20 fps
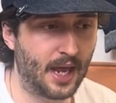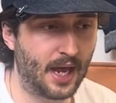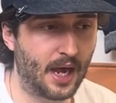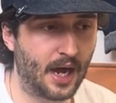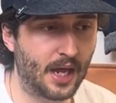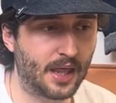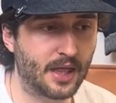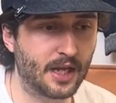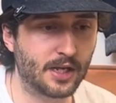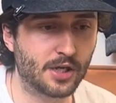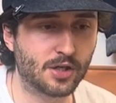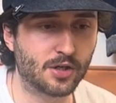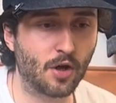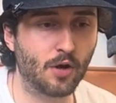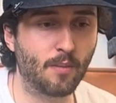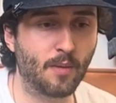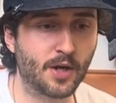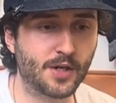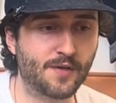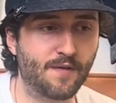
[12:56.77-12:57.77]
I think so
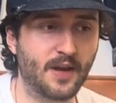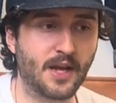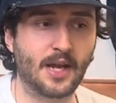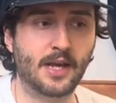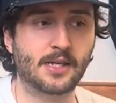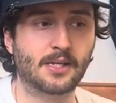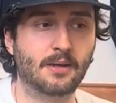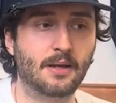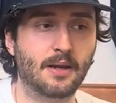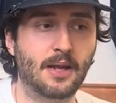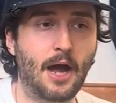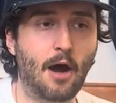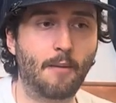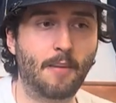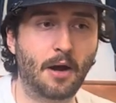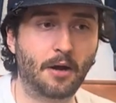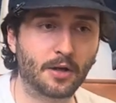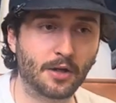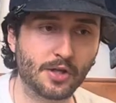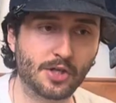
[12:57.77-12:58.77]
much of it is now
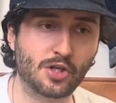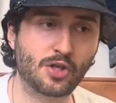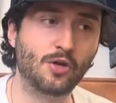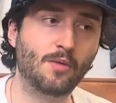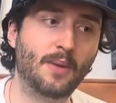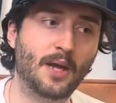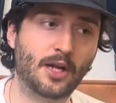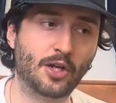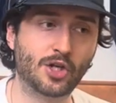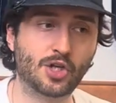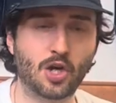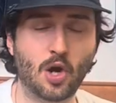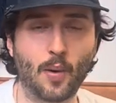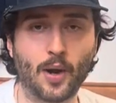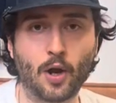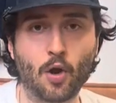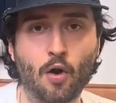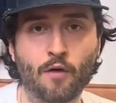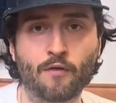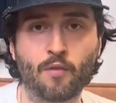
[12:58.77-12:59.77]
about consuming and
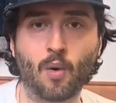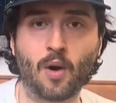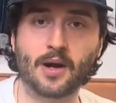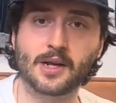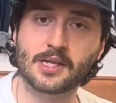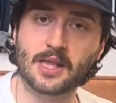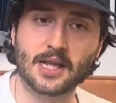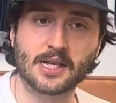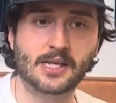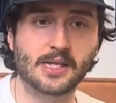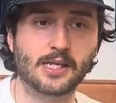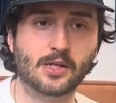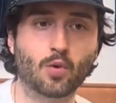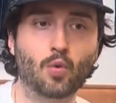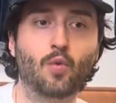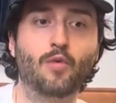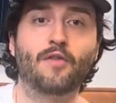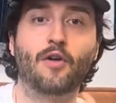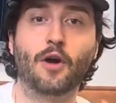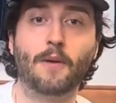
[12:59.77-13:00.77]
showing off, whereas this is
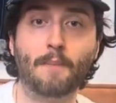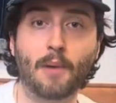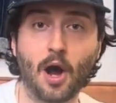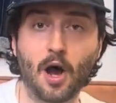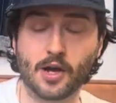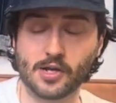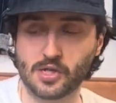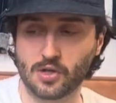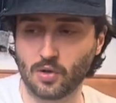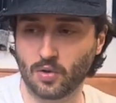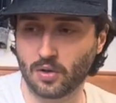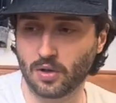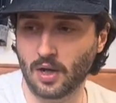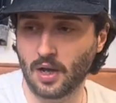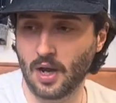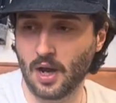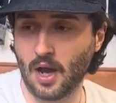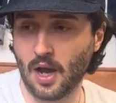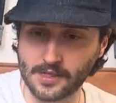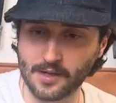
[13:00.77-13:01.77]
all very personal,
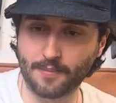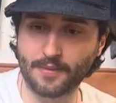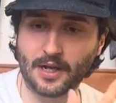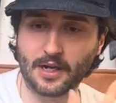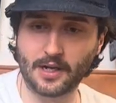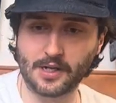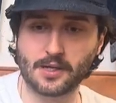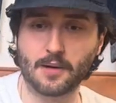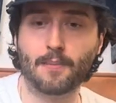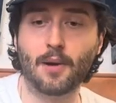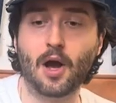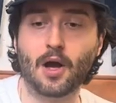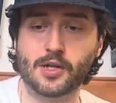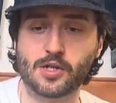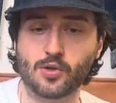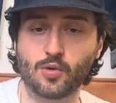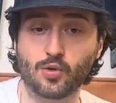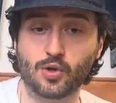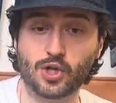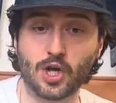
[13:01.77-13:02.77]
something that's a
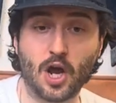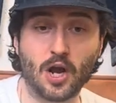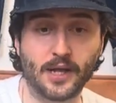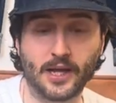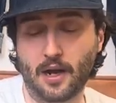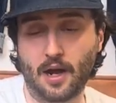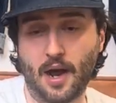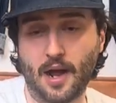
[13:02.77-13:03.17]
personal journey.